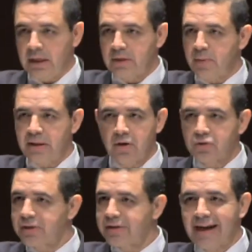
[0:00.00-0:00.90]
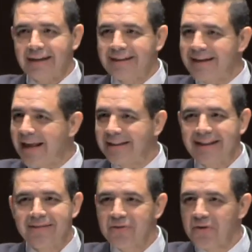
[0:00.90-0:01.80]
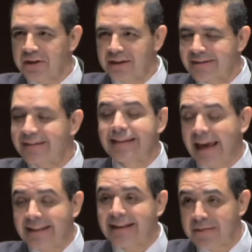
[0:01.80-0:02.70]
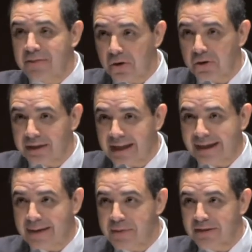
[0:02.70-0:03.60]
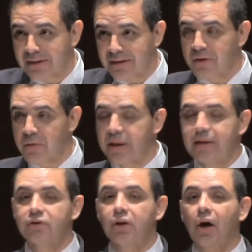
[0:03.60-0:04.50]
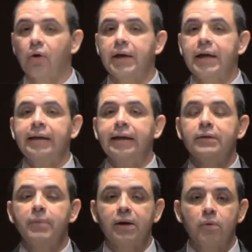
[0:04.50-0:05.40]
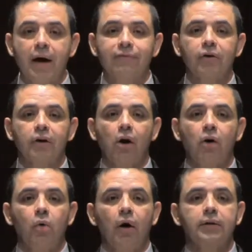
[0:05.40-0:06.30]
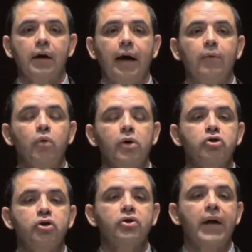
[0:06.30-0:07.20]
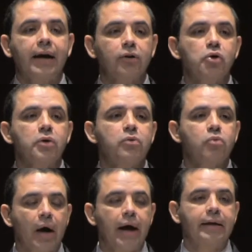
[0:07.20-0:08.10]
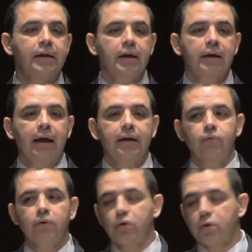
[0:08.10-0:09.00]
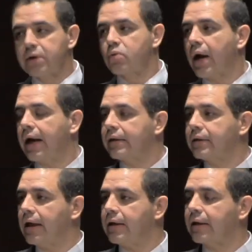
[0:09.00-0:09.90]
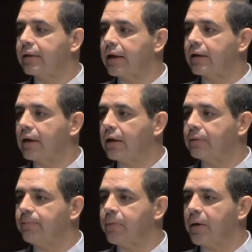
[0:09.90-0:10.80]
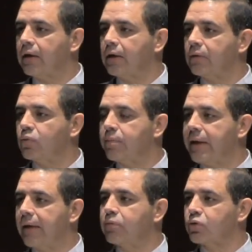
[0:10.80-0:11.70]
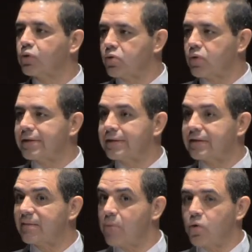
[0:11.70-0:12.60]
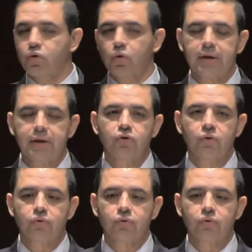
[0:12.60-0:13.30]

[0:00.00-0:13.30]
It's been there since 1830. Since 1830, like I mentioned a few minutes ago, it's been around for a long time. We just got to do it right. And if we do it right, then I think we'll be able to address this emotional issue.